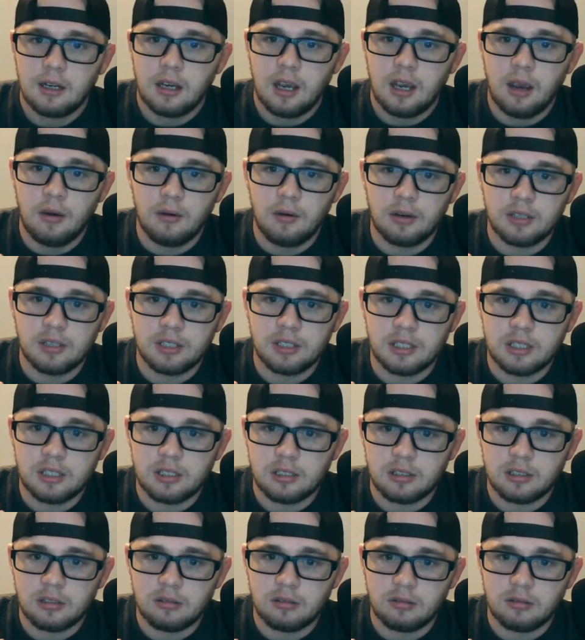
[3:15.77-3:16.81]
it
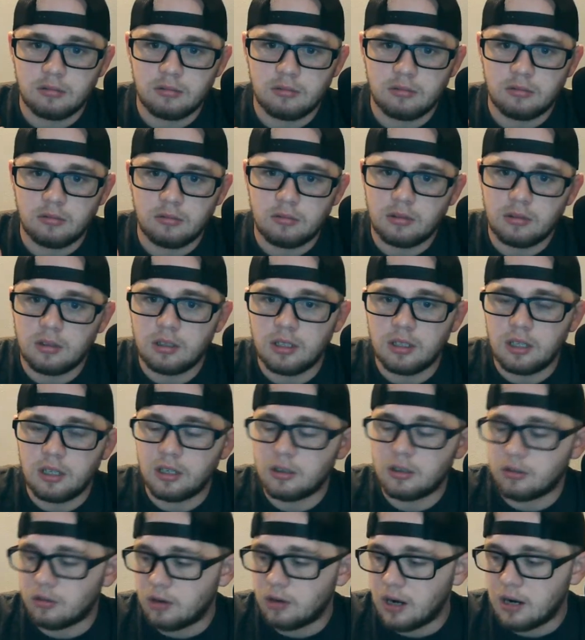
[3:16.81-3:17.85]
was
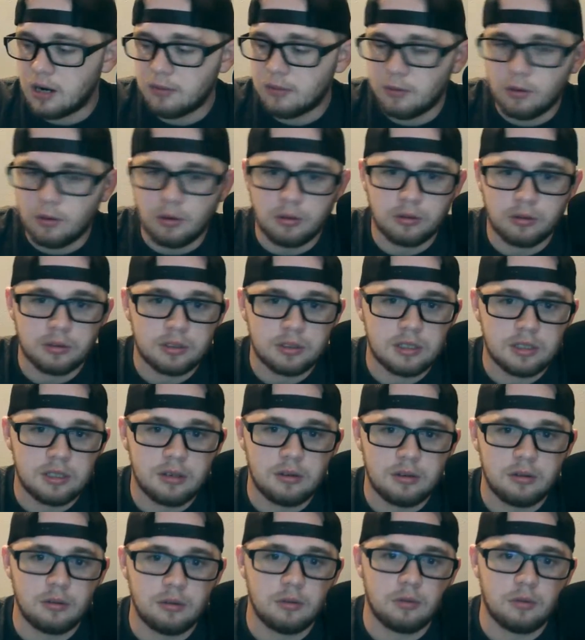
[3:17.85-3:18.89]
incredible
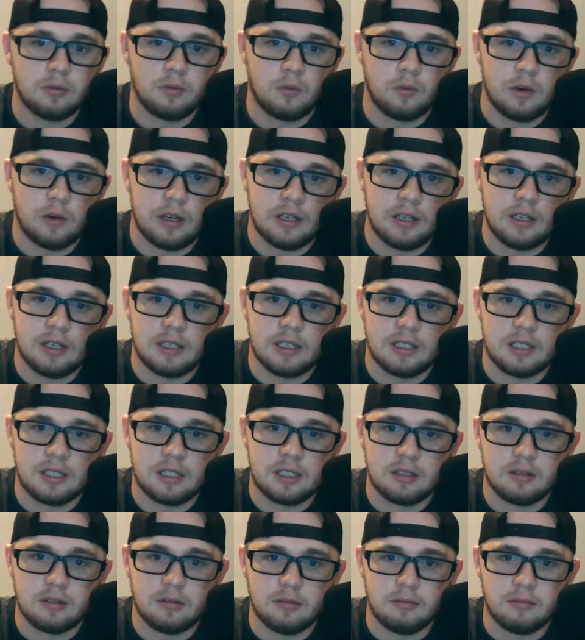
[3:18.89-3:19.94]
to
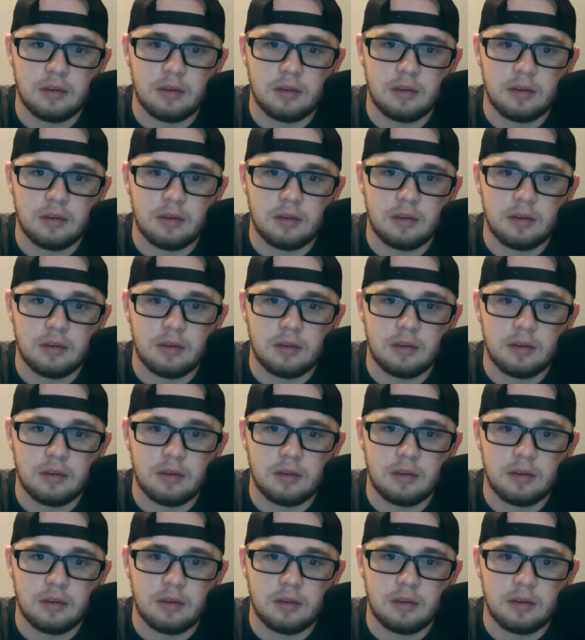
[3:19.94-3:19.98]
witness